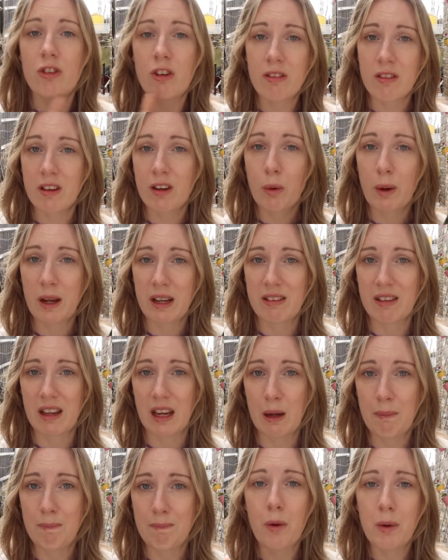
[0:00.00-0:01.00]
Just a quick
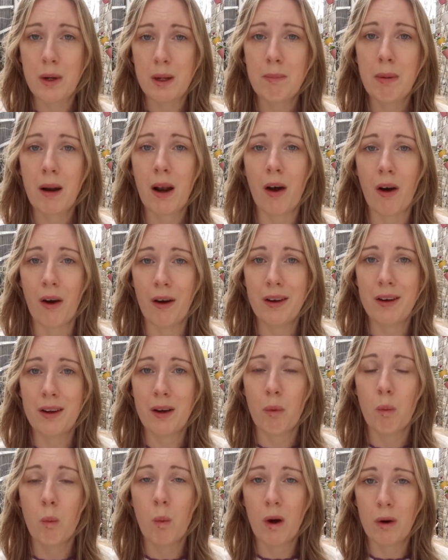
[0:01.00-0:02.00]
tip, only plant
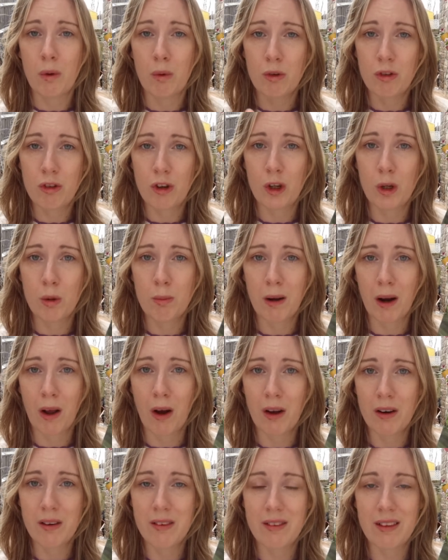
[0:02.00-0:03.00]
1 or 2
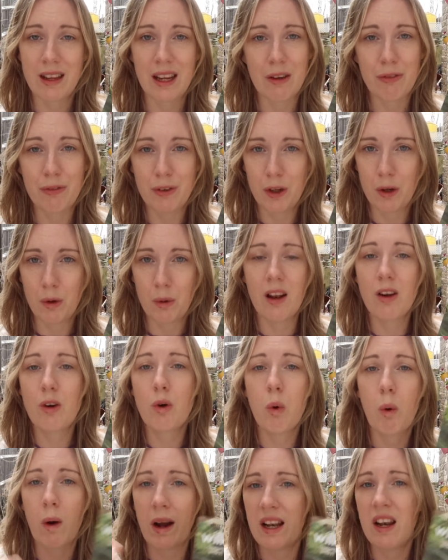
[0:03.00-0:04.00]
plants if you
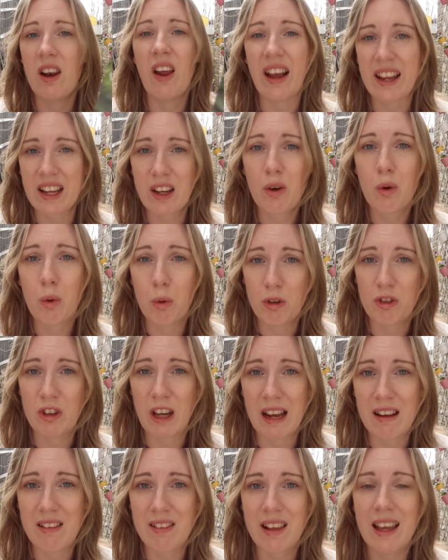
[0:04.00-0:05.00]
quite like
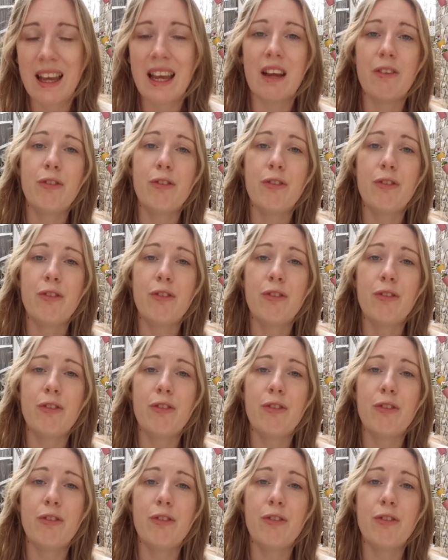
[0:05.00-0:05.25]
courgettes.